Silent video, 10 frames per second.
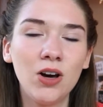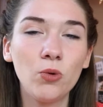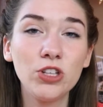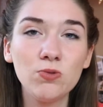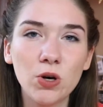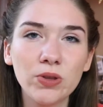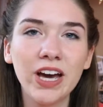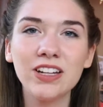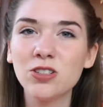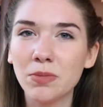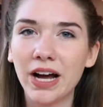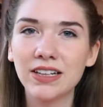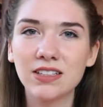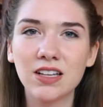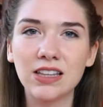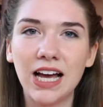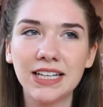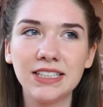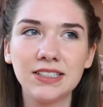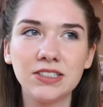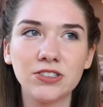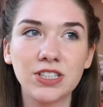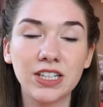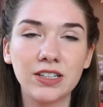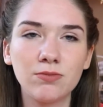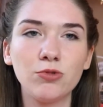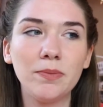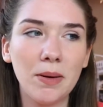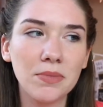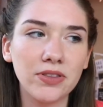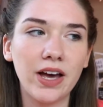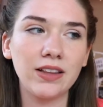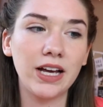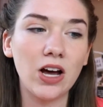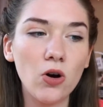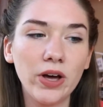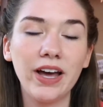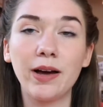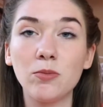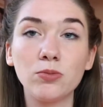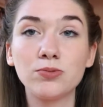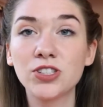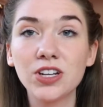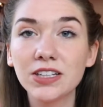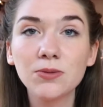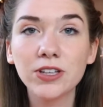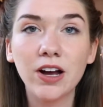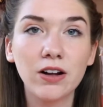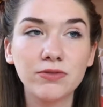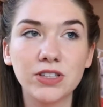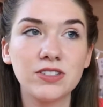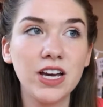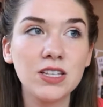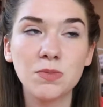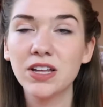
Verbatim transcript: when you know that in your mind, it's a lot easier to remember that, like, okay, I'm studying really hard for this test,